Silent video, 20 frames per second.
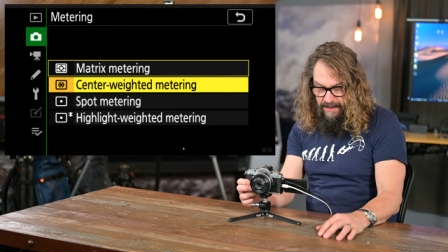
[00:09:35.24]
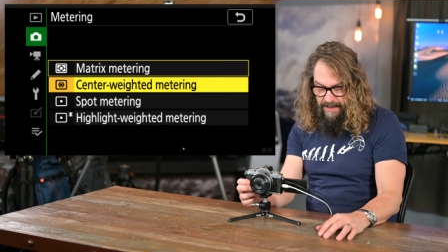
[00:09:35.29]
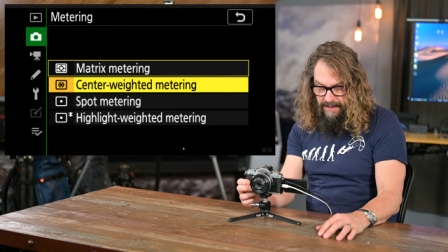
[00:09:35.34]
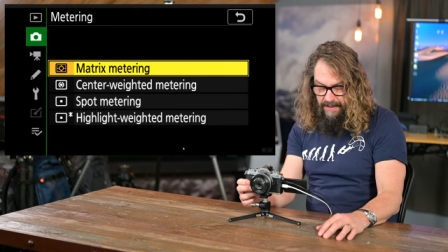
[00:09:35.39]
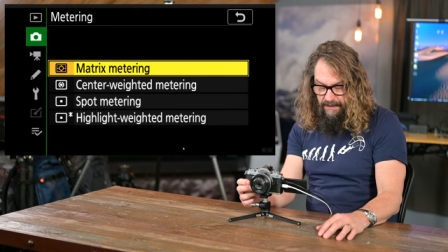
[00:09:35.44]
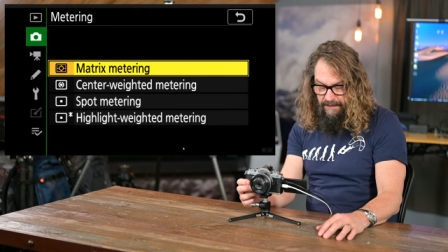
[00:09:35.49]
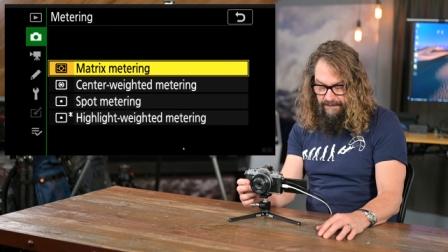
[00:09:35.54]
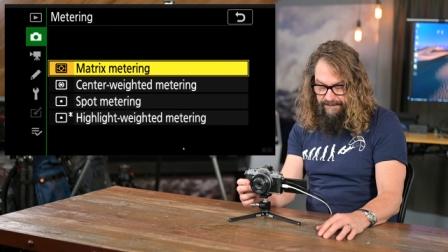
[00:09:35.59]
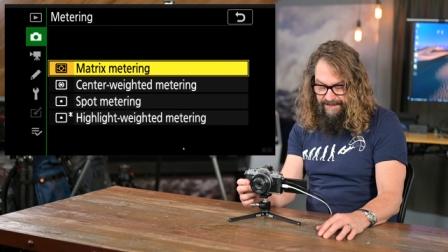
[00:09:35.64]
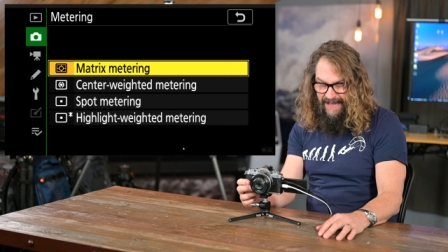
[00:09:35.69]

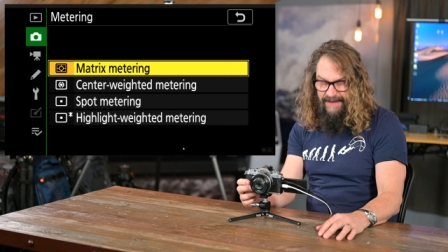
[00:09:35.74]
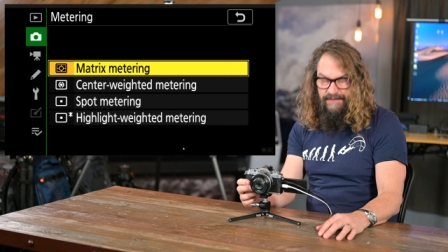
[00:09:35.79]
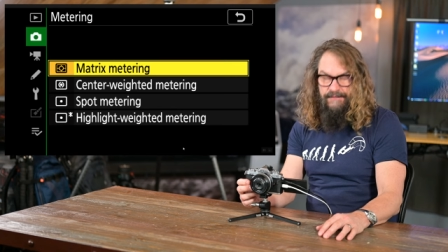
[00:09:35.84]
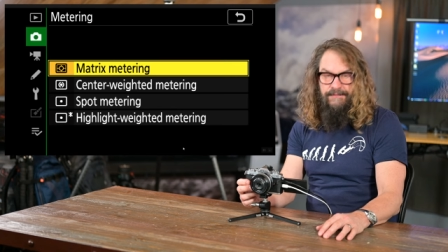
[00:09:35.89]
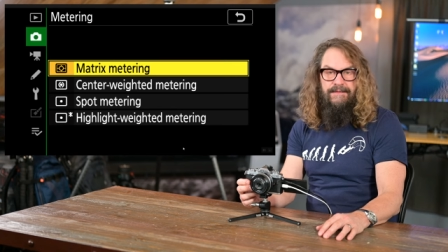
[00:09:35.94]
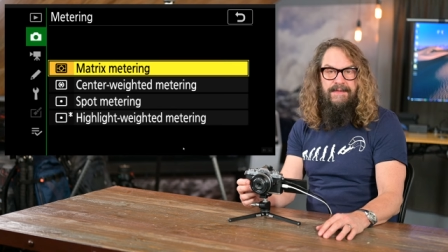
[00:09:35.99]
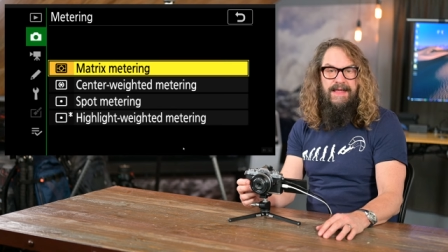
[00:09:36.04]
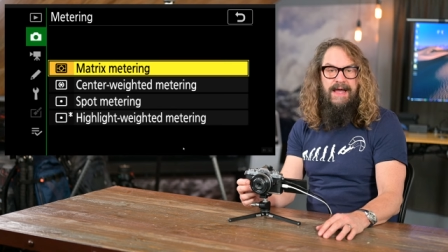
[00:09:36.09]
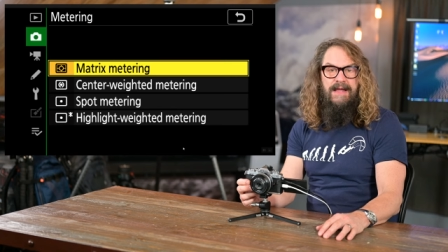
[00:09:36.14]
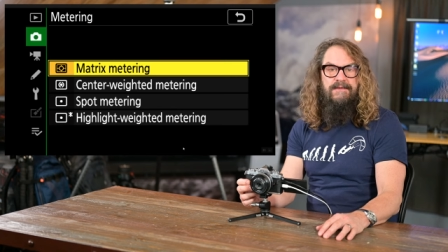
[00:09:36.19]
You know, that's
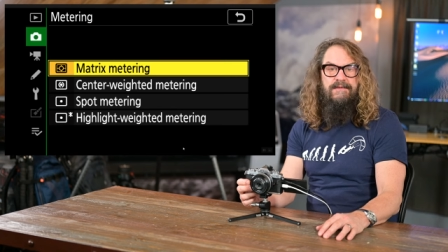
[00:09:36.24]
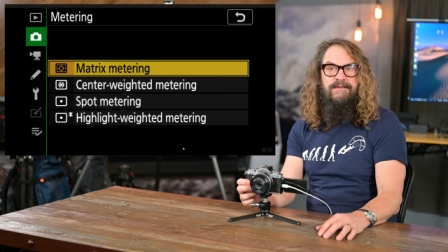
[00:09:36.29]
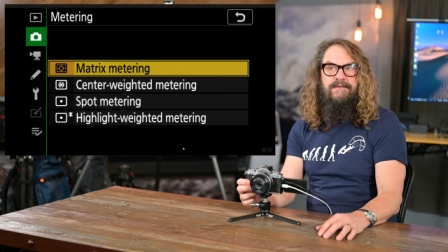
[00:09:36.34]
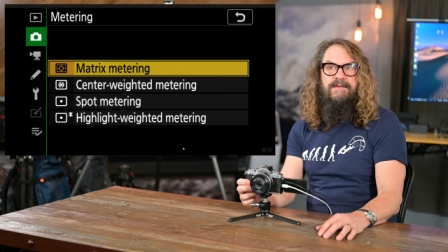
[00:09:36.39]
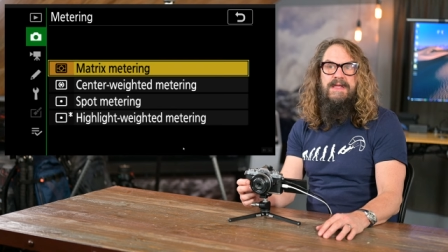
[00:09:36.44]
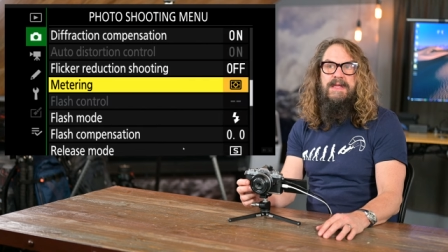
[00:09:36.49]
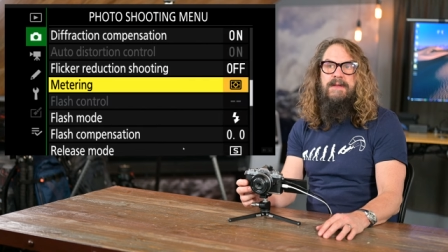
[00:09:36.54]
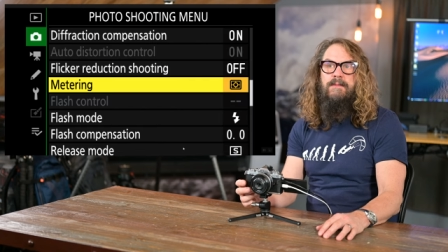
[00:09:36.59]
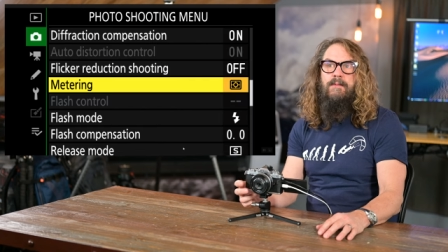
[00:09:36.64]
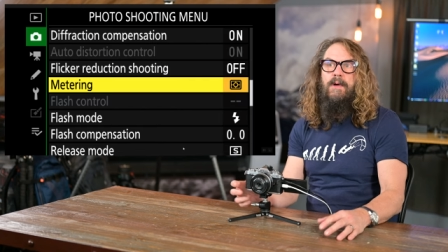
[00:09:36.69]
for that
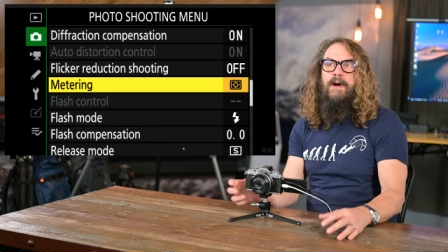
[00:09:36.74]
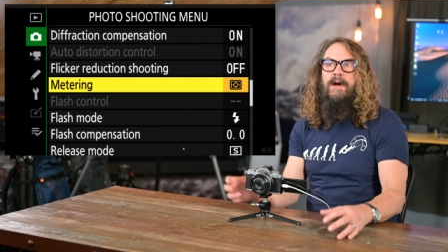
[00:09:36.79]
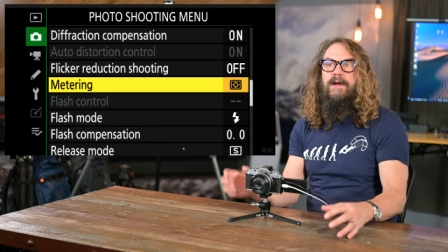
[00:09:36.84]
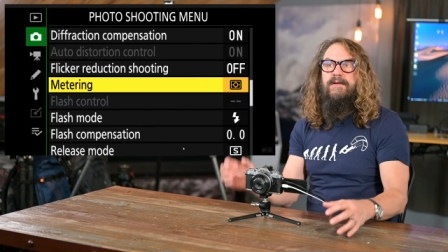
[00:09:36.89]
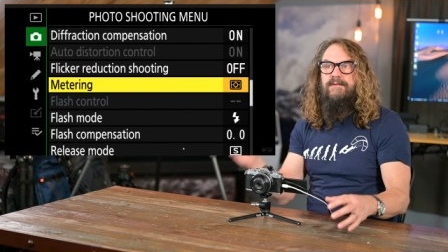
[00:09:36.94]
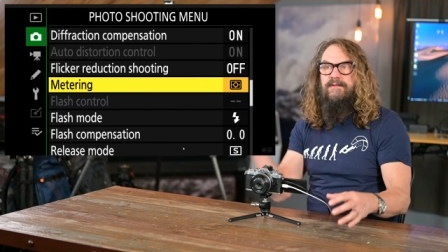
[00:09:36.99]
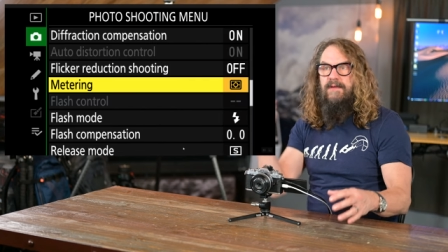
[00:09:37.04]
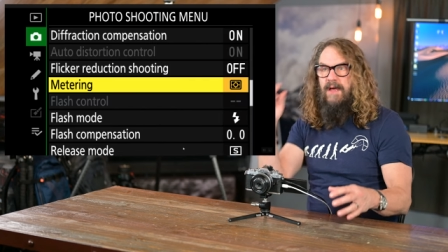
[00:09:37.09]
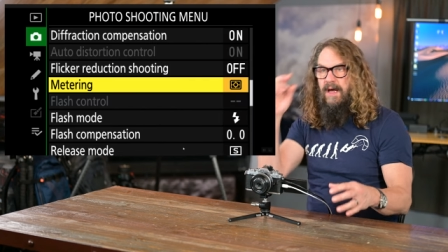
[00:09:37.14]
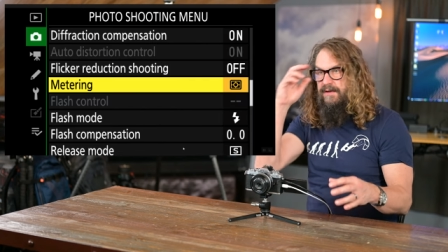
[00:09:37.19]
scene where
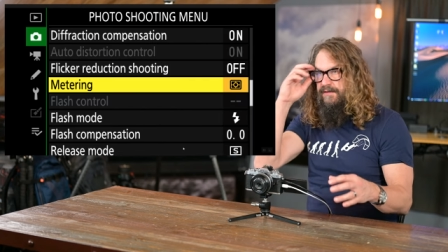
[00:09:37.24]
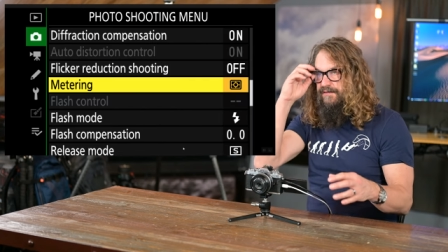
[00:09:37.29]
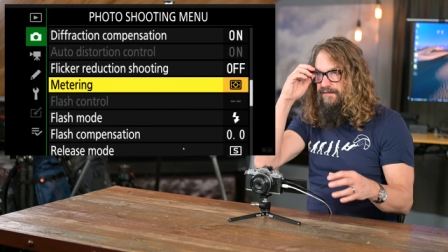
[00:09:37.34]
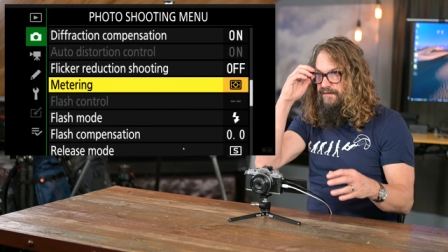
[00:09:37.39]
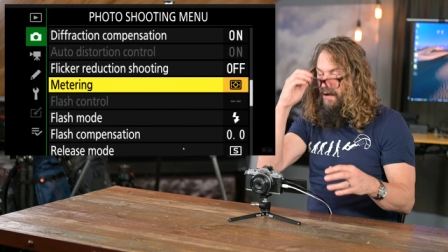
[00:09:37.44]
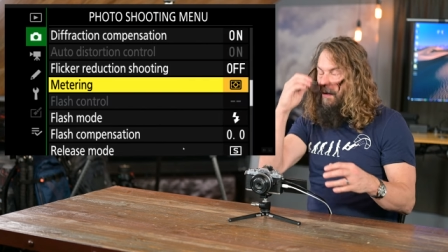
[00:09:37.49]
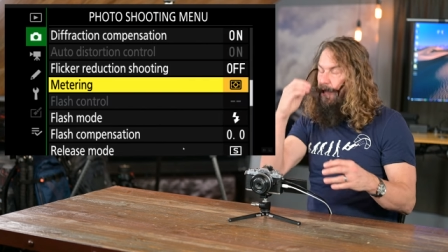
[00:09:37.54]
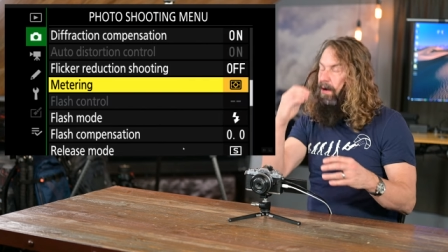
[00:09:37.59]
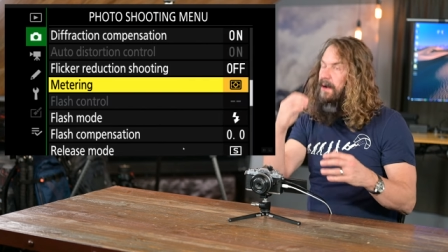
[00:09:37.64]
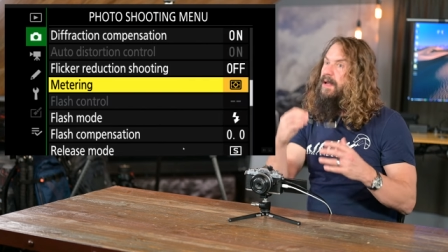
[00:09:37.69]
it's a
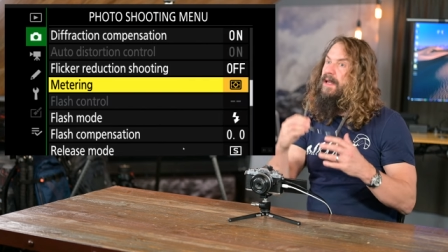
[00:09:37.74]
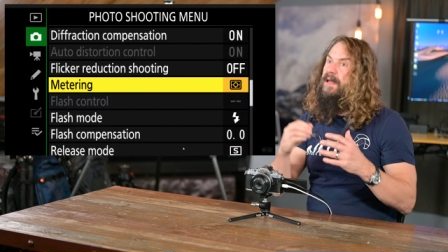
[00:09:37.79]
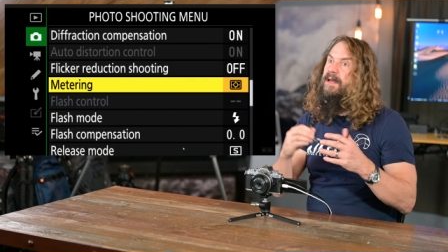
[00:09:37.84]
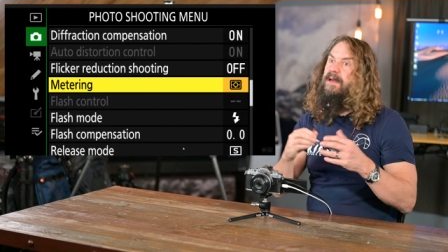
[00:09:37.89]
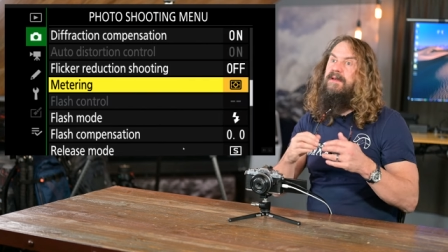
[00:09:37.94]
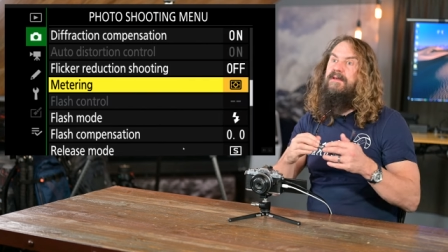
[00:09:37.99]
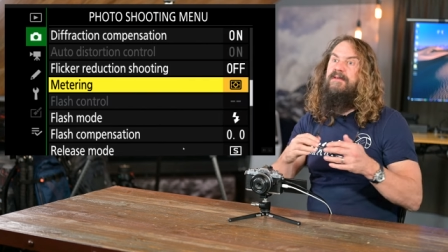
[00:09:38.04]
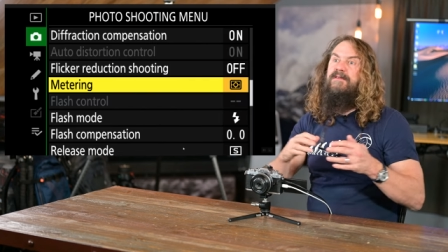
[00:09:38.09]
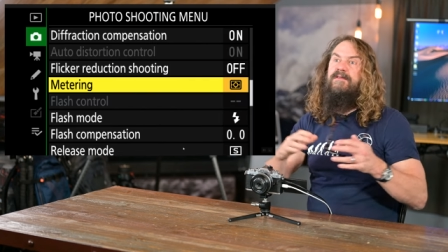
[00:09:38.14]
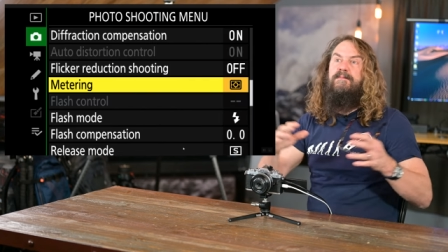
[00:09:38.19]

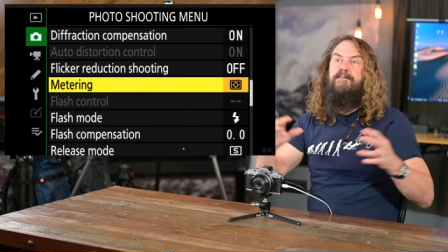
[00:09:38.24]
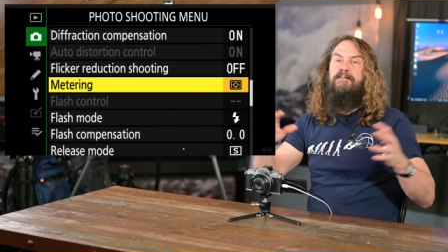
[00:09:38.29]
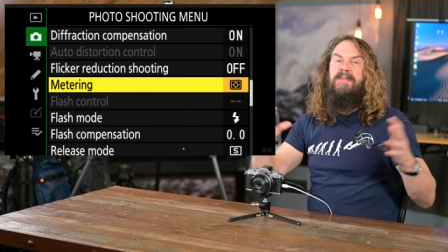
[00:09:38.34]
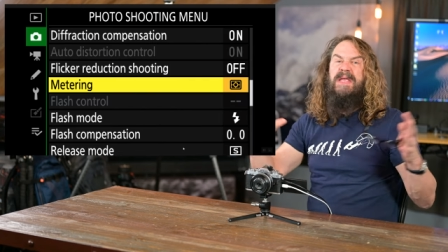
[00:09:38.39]
darkened